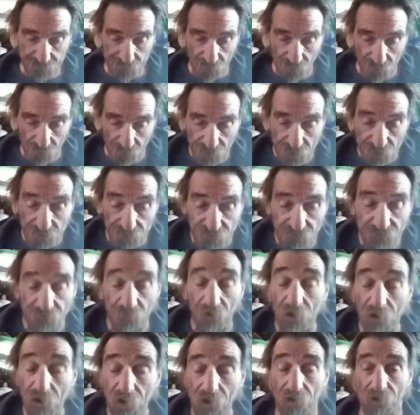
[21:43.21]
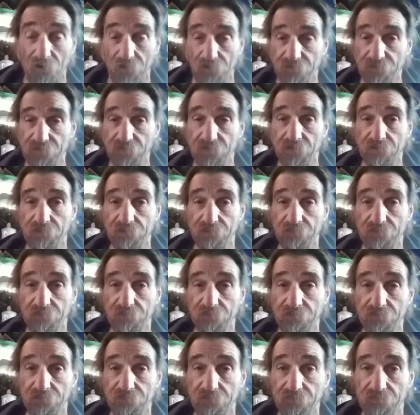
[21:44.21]
involved,
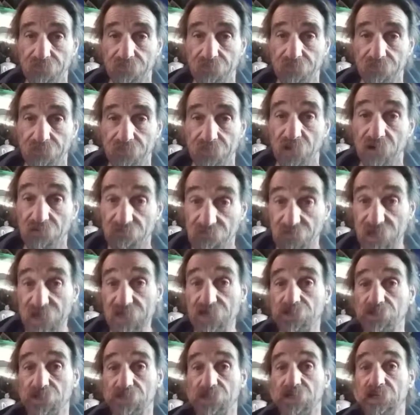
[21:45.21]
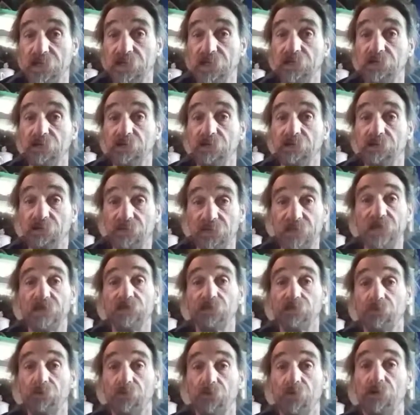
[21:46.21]
eventually
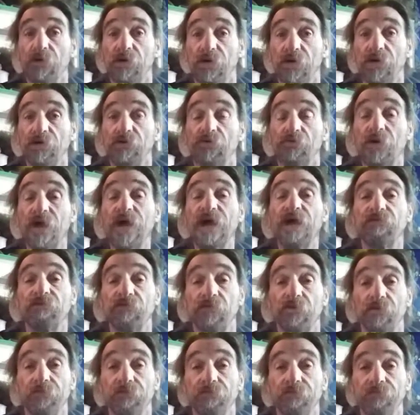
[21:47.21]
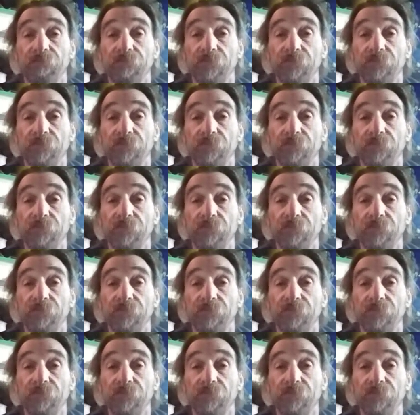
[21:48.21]
things will unravel.